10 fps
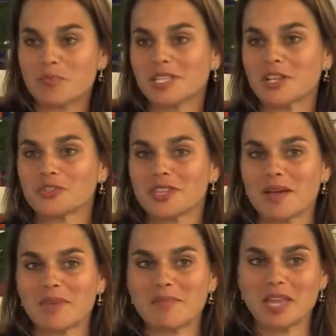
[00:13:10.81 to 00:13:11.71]
potentially
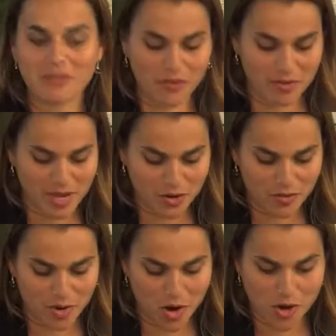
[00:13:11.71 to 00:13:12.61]
that might make for a
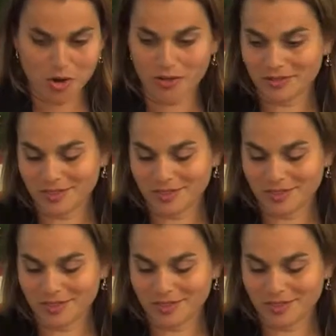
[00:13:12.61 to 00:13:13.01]
better partner.